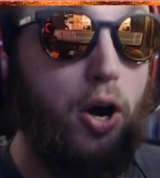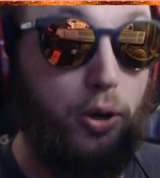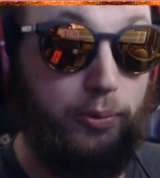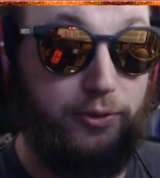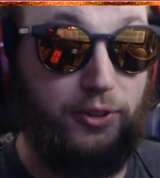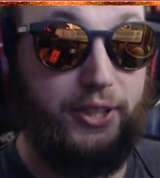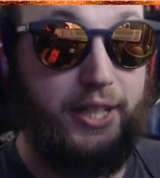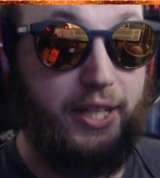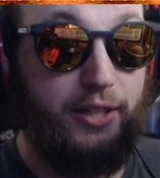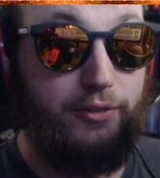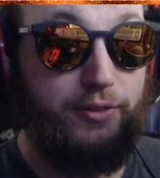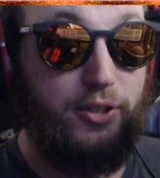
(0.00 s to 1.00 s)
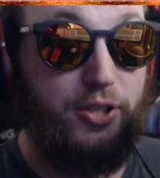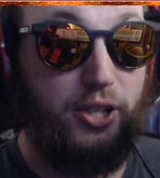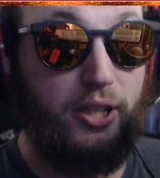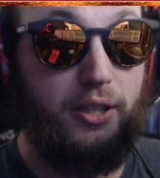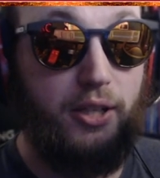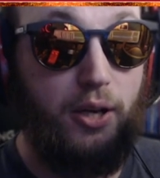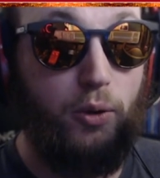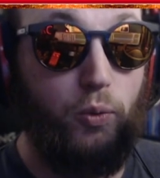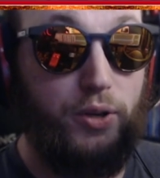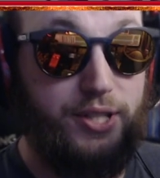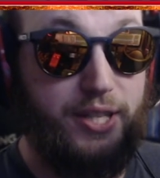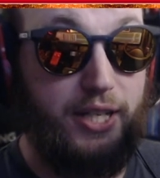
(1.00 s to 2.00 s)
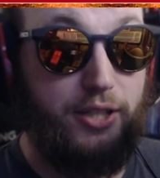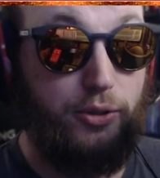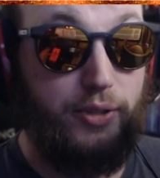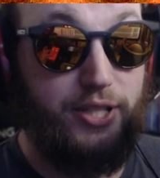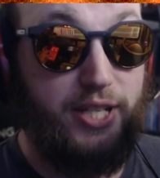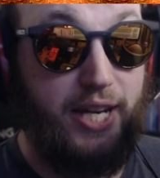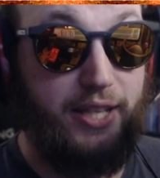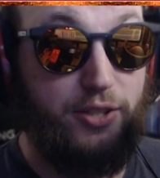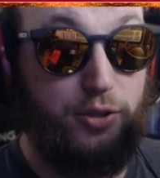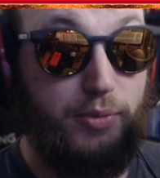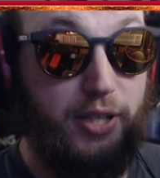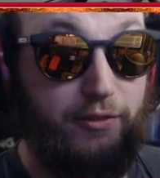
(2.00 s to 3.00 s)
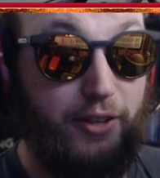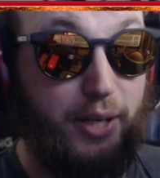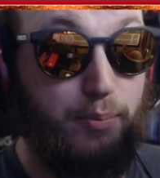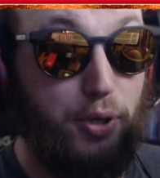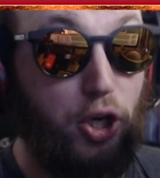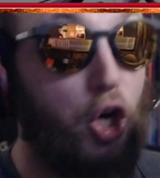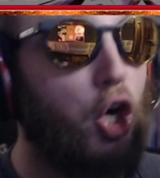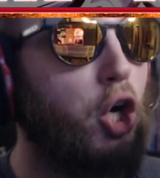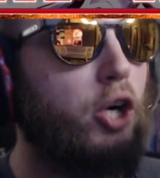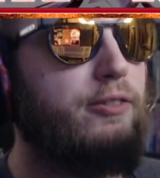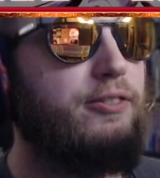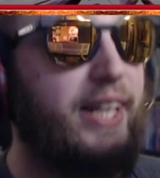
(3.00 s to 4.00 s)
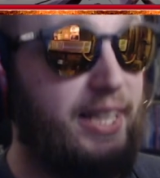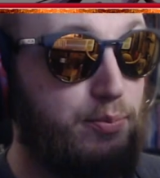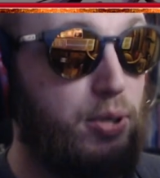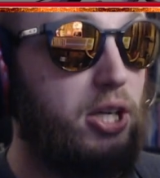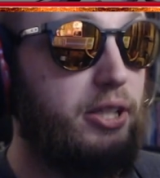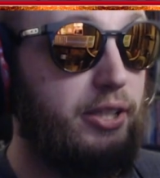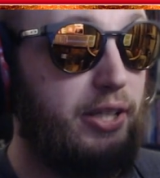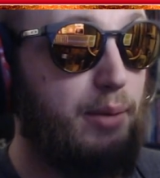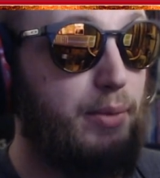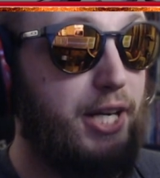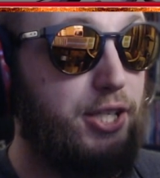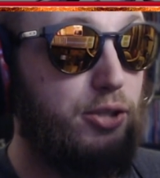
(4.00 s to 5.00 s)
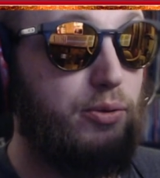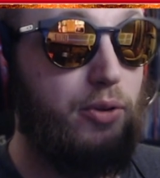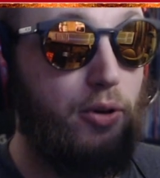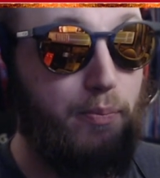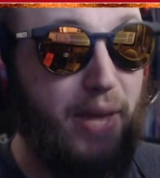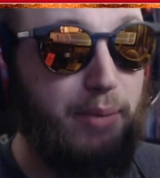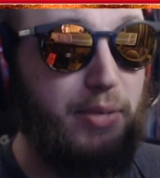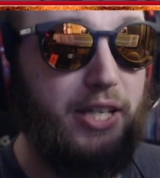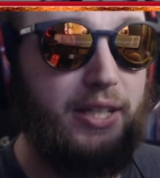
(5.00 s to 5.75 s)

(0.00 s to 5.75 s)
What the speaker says: Hopefully, in the future, once they do Easy Aid, this will be a very perfect partner, I mind you, and maybe,